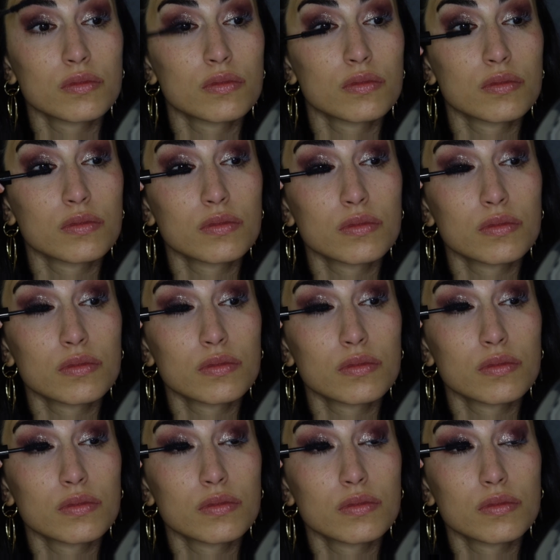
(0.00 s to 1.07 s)

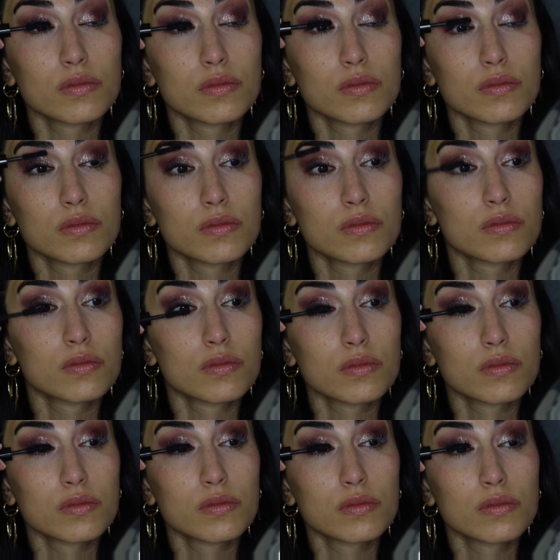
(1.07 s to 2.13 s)

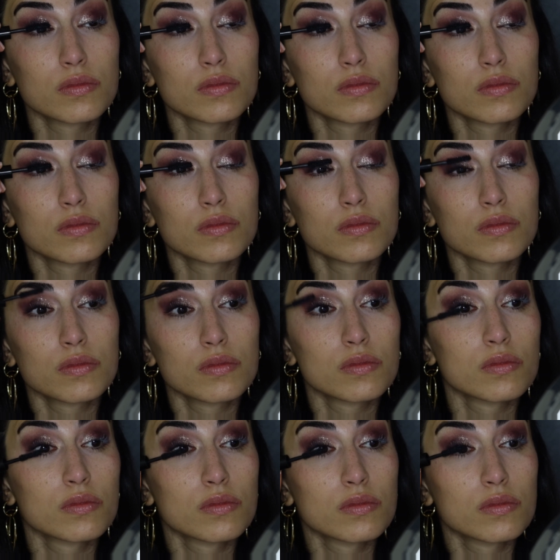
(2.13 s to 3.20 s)

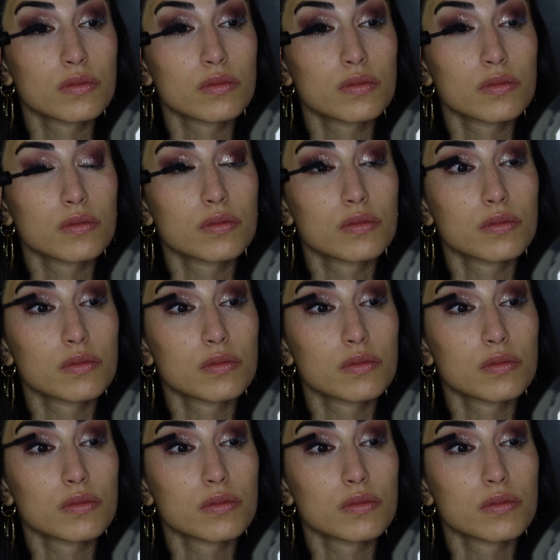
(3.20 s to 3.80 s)
[no speech]